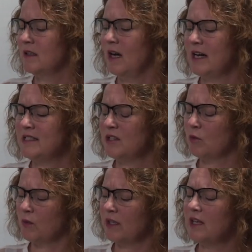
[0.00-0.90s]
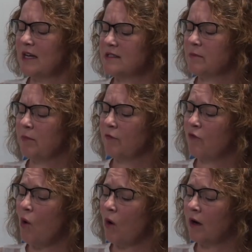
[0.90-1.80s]
I didn't realize it
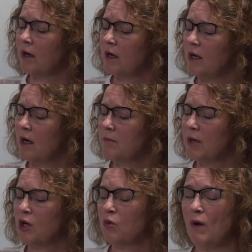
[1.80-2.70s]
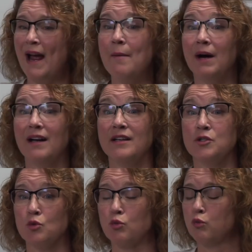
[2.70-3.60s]
before, but Grandma
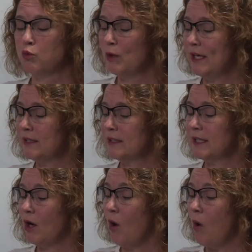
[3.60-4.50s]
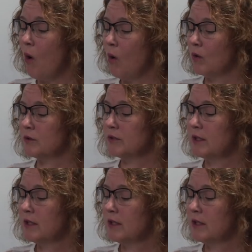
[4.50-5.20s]
is really old.